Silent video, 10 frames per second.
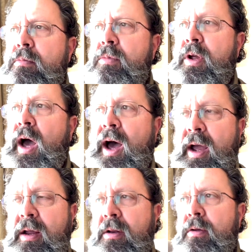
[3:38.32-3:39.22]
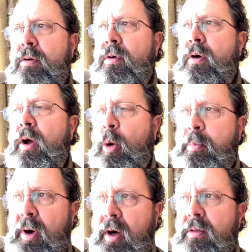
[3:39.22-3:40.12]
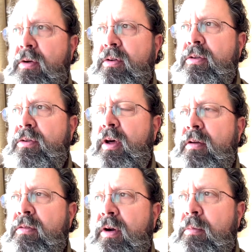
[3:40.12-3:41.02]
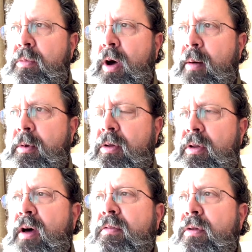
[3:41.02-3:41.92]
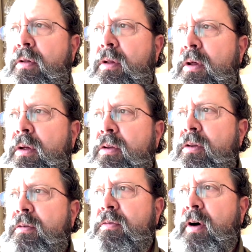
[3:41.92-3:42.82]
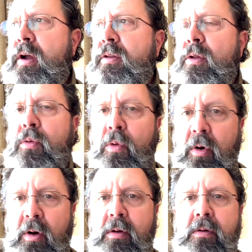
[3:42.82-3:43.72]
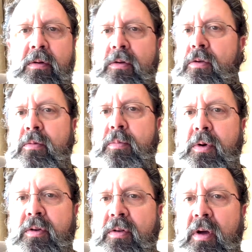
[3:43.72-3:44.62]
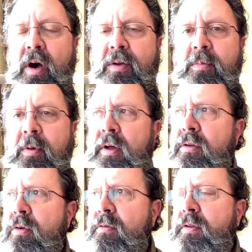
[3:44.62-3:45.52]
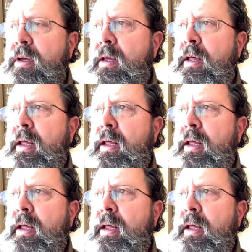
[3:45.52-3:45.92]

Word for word: guide or help others at a very nominal level to find the Lord and to preach the gospel, that sort of thing.